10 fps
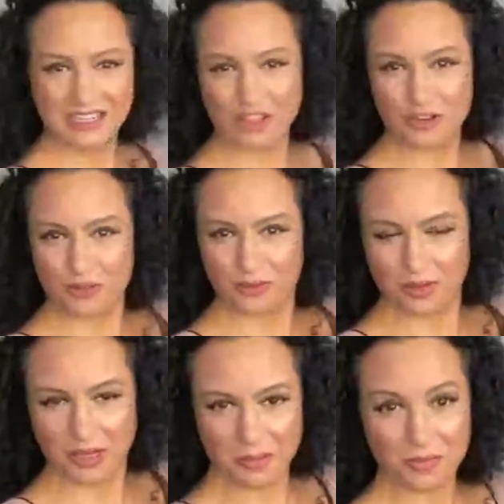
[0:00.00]

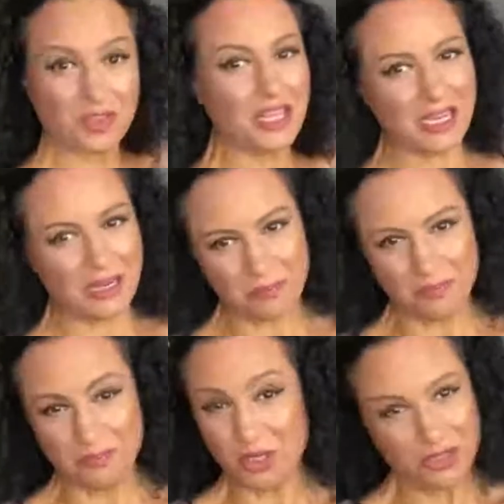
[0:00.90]
another thing,
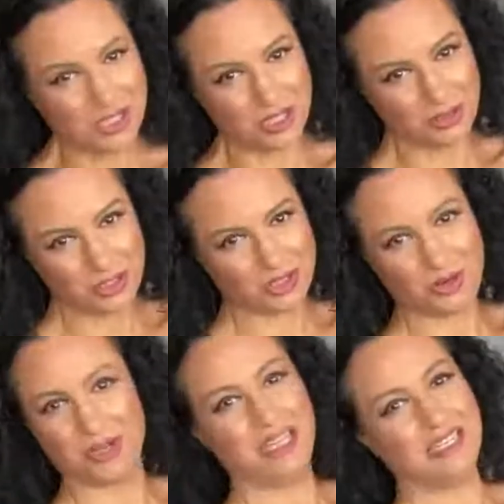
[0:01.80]
personal
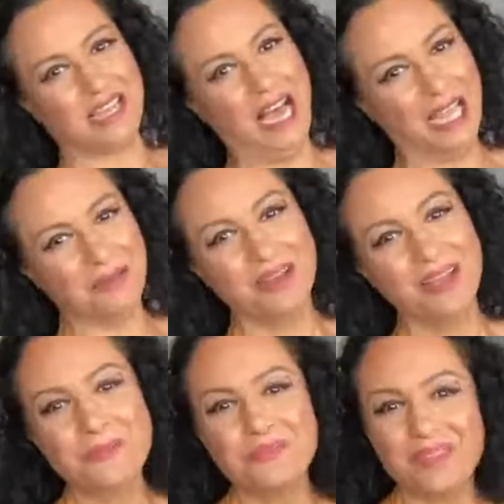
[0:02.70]
story time,
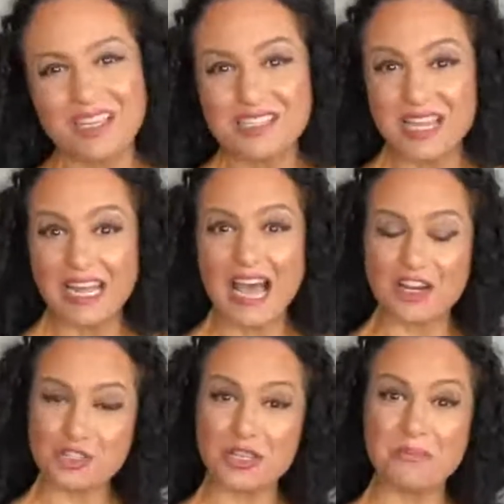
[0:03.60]
is that I
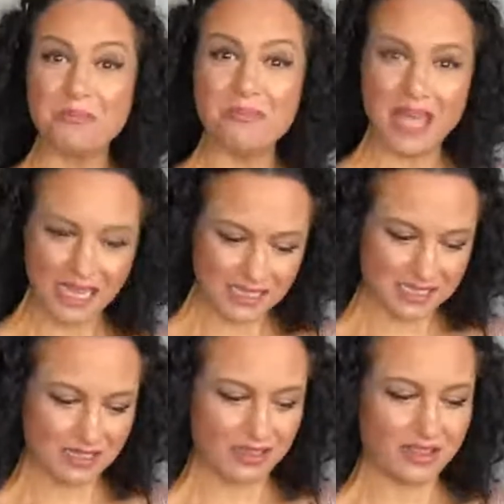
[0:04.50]
actually met
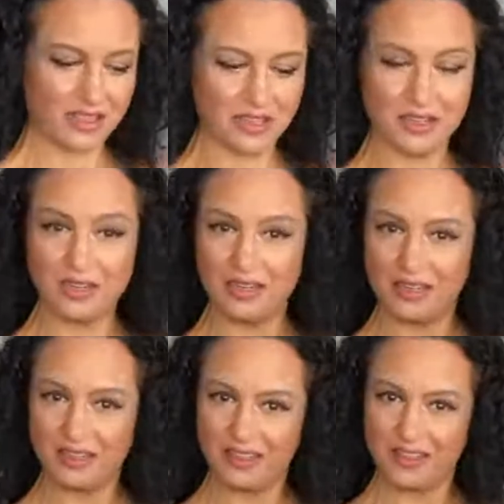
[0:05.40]
the
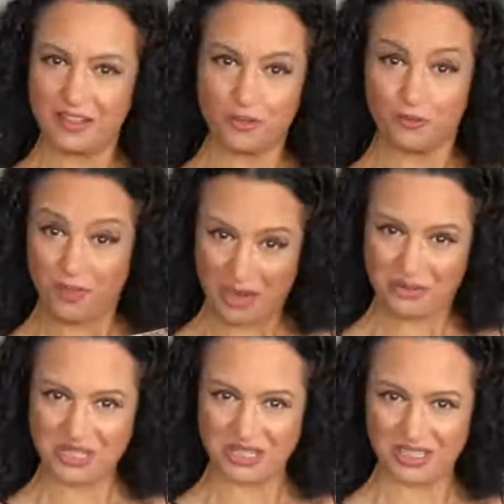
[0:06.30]

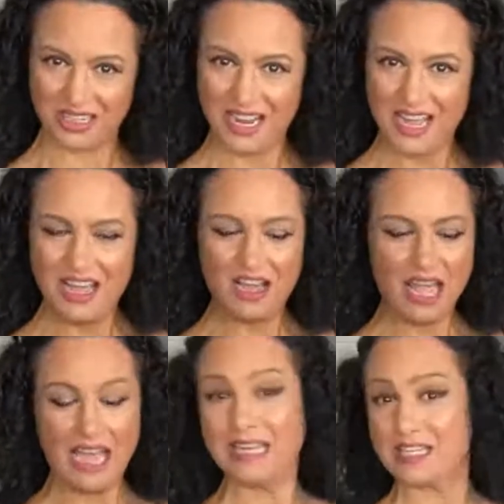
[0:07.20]
founder
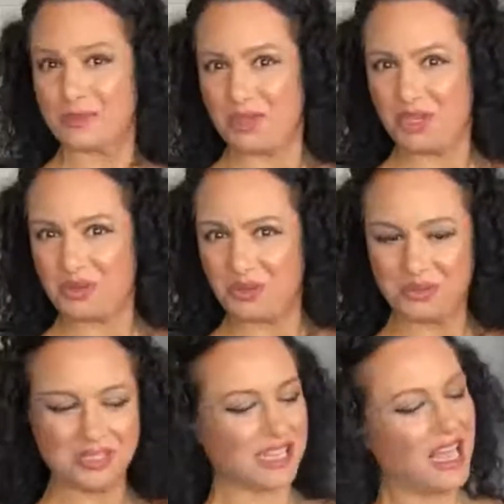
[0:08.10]
and his
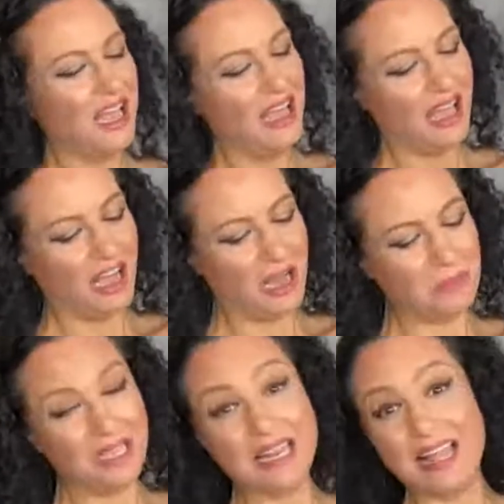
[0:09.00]
muse
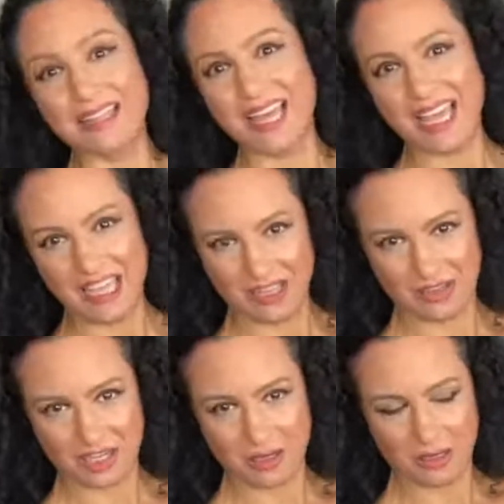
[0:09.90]
in LA,
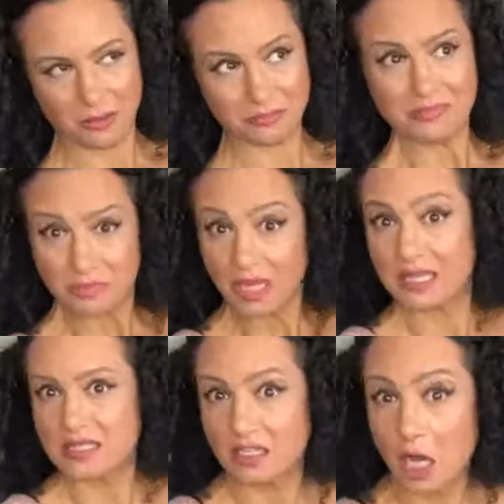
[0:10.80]
I
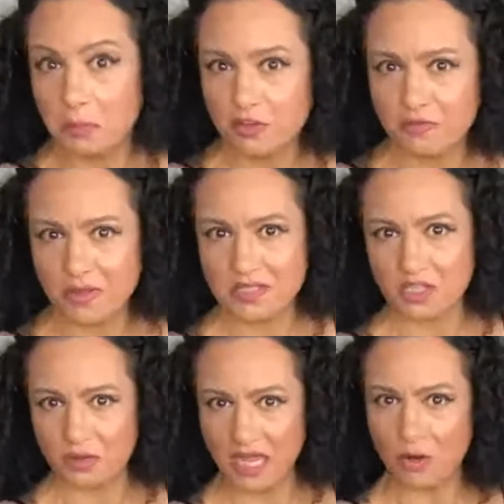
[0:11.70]
guess a couple of months
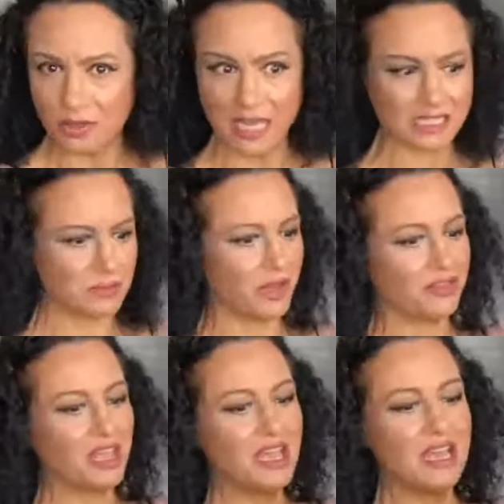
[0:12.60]
ago now, or last month,
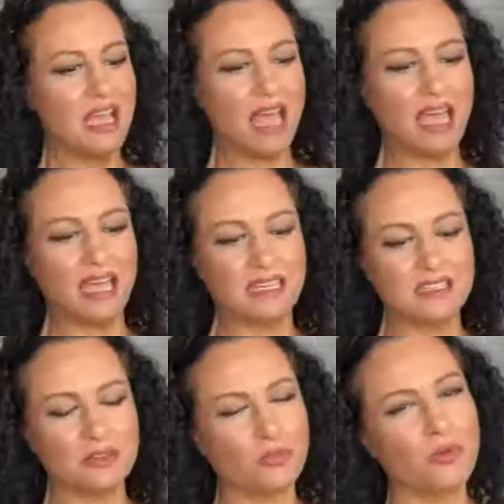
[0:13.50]

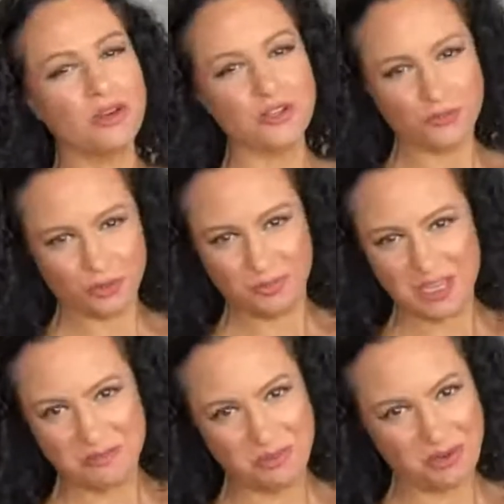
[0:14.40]
and wonderful
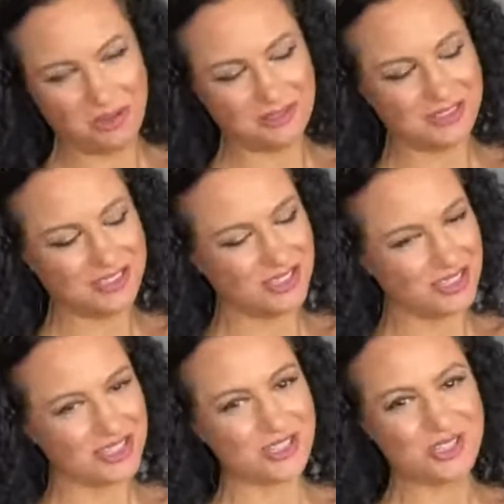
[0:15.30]
people,
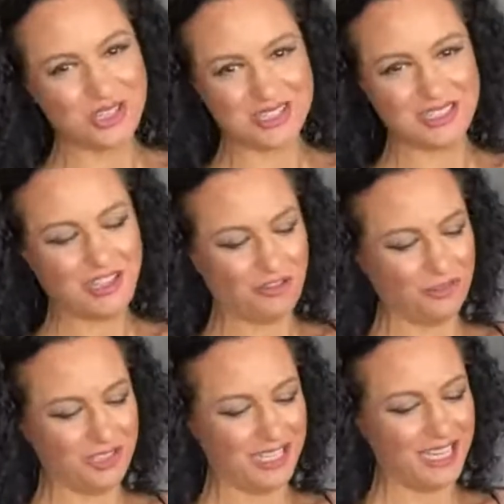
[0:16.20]
just
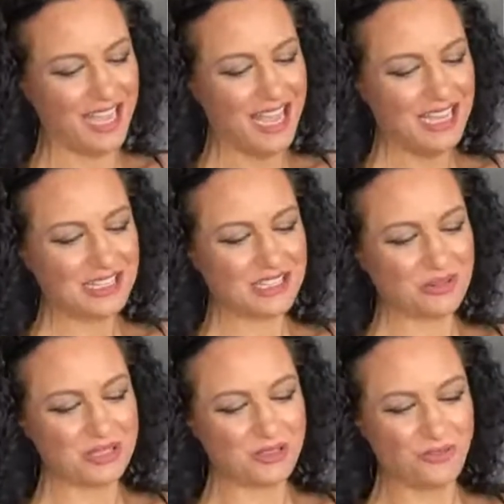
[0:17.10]
lovely. So
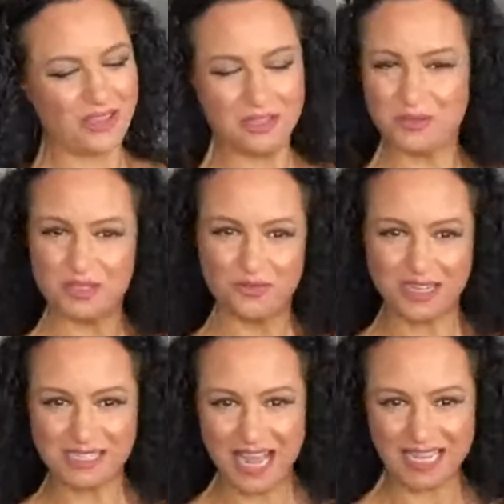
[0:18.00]
it was
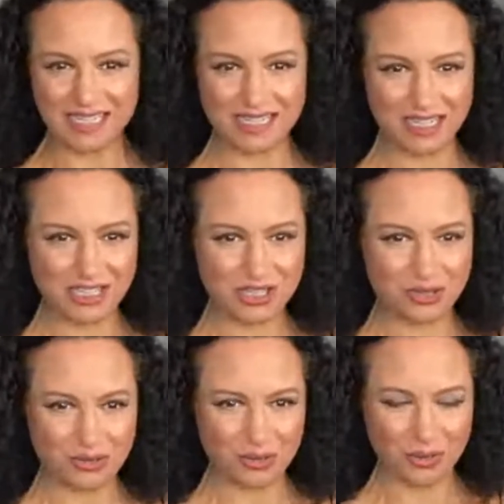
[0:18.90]
fantastic
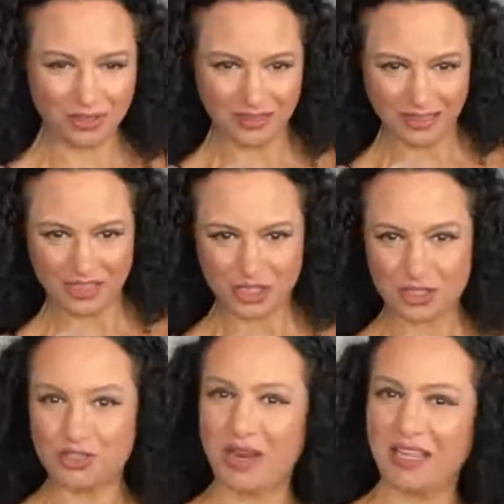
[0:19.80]
to
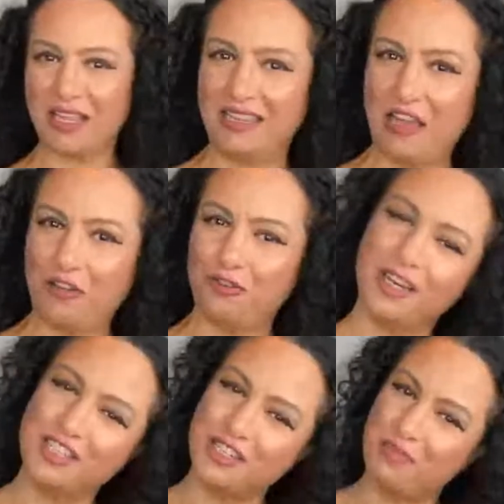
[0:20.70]
strengthen that
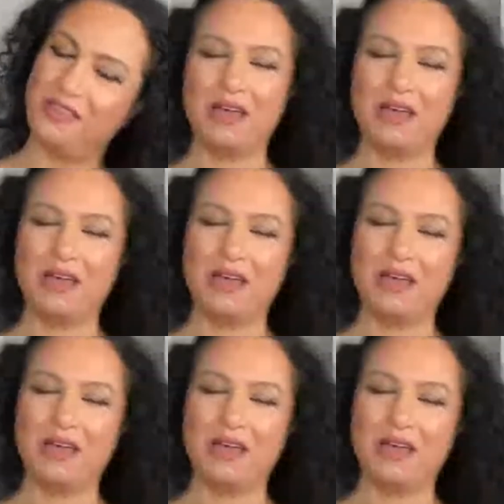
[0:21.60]
friendship and